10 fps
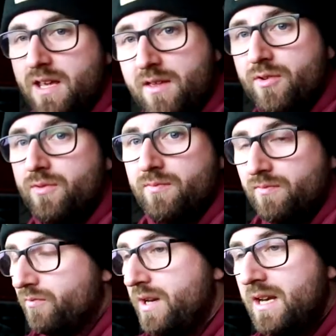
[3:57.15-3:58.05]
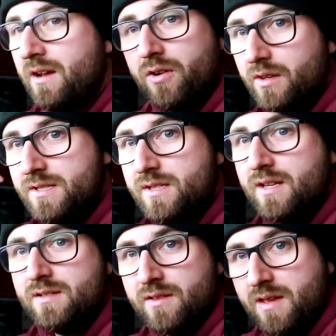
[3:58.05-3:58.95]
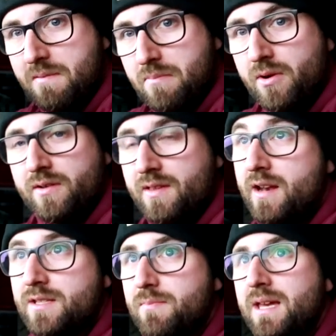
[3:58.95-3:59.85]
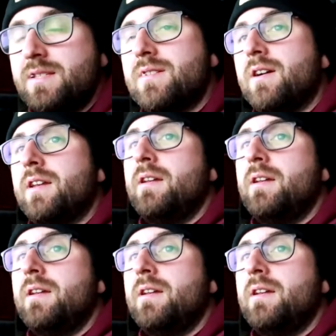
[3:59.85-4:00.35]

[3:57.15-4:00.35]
either reading or listening to the book that it's based on.